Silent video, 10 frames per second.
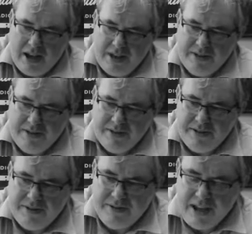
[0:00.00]
and
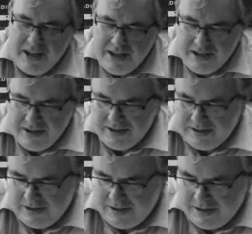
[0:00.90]
they
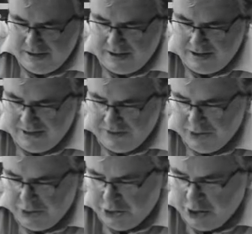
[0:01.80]
are given
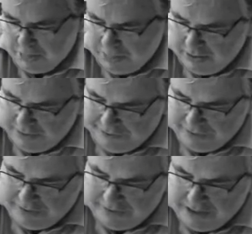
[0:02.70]
the job of
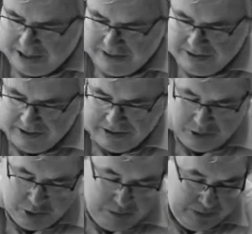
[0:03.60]
finding a
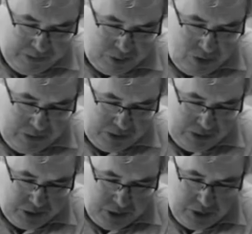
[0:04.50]
group of
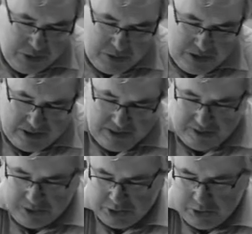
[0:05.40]
robbers who
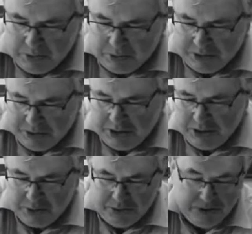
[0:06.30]
stole
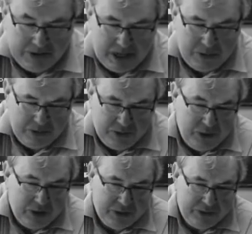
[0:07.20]

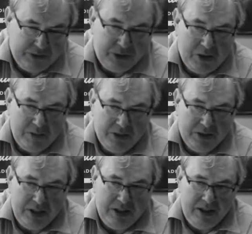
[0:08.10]
$300,000 from
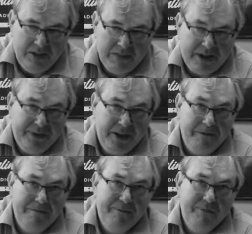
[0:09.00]
the mafia,
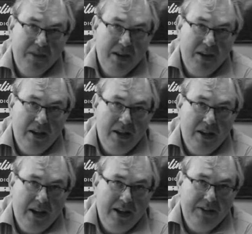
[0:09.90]

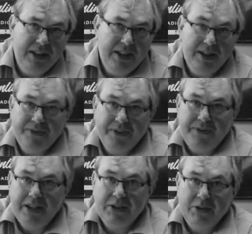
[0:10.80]
and they have to
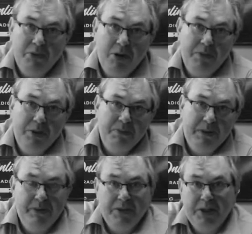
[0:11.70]
find the robbers
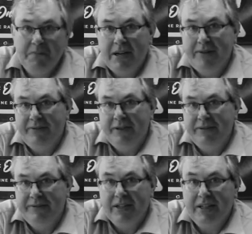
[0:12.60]
before the mafia
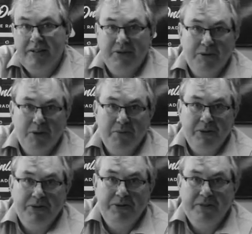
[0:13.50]
find the
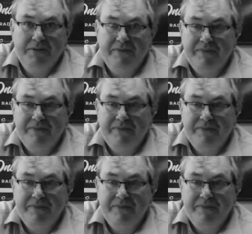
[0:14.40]
robbers.